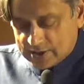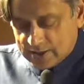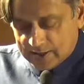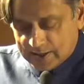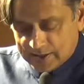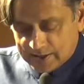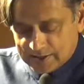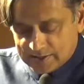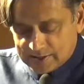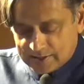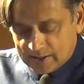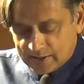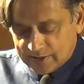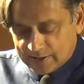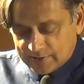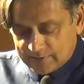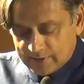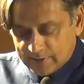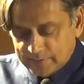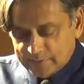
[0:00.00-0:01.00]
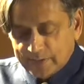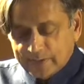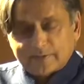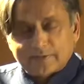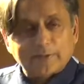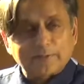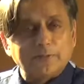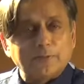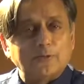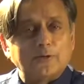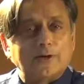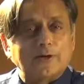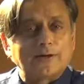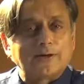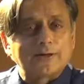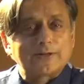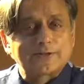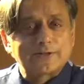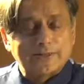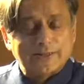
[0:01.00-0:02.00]
Jha and starring Ranbir Kapoor
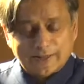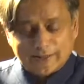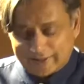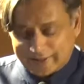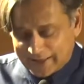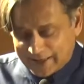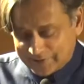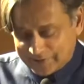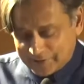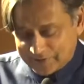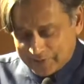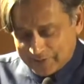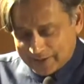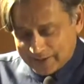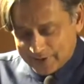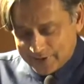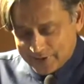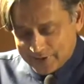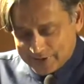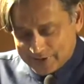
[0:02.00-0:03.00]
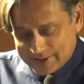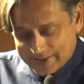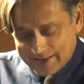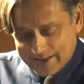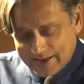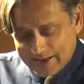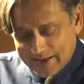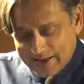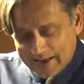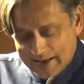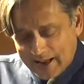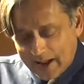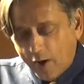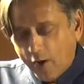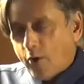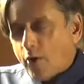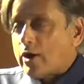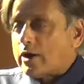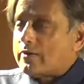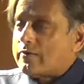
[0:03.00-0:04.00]
and Katrina Kaif, among others,
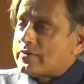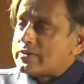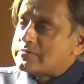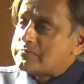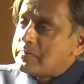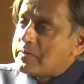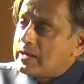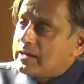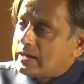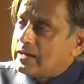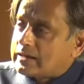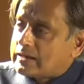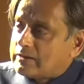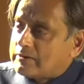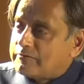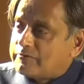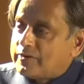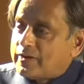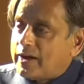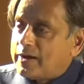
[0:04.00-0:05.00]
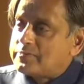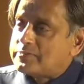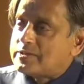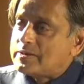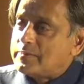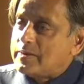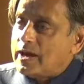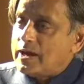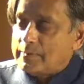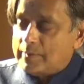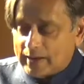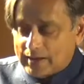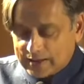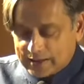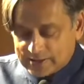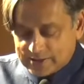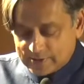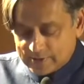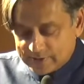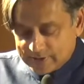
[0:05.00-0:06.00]
all of this merely confirms the
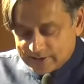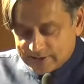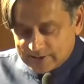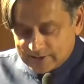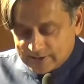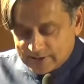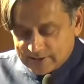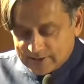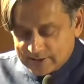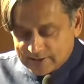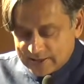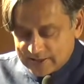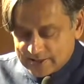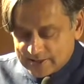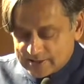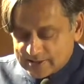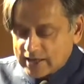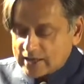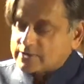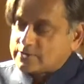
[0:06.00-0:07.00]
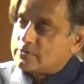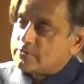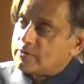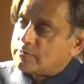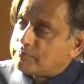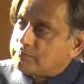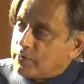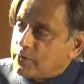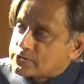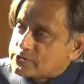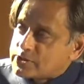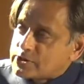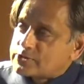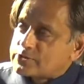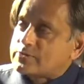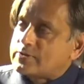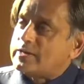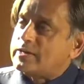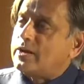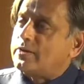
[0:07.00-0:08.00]
Mahabharata's traditional status as the
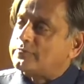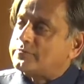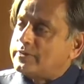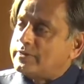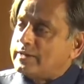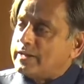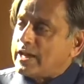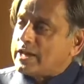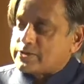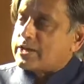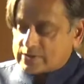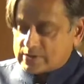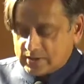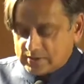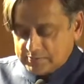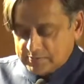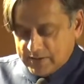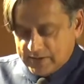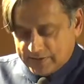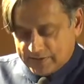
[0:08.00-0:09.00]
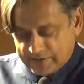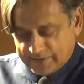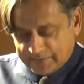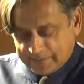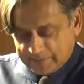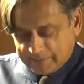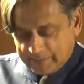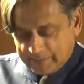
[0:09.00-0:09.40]
repository of the national myth.